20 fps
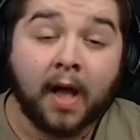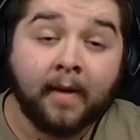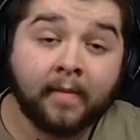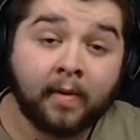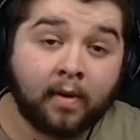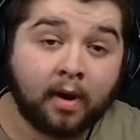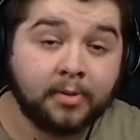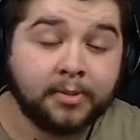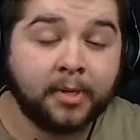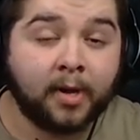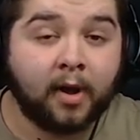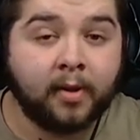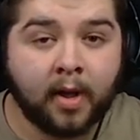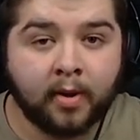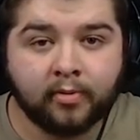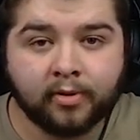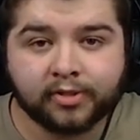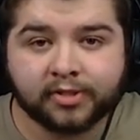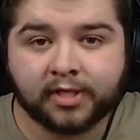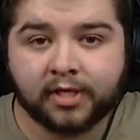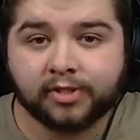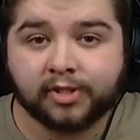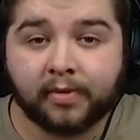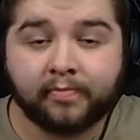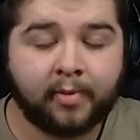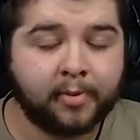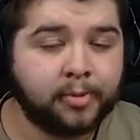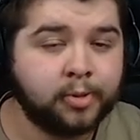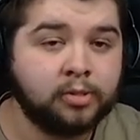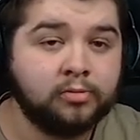but one thing I noticed is it
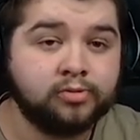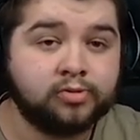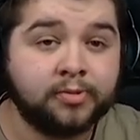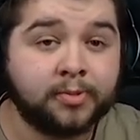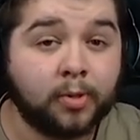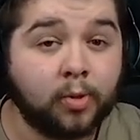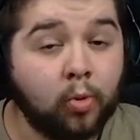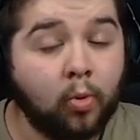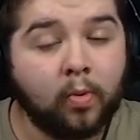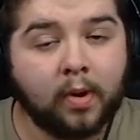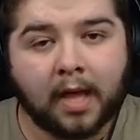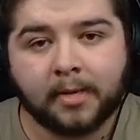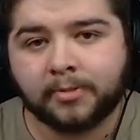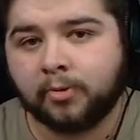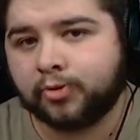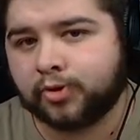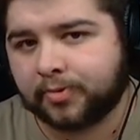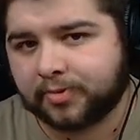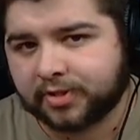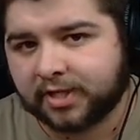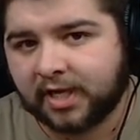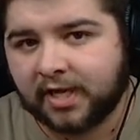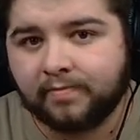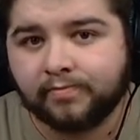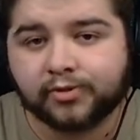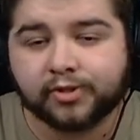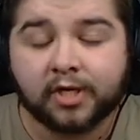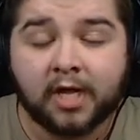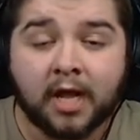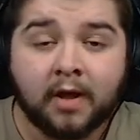performs with all levels of
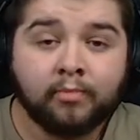teams.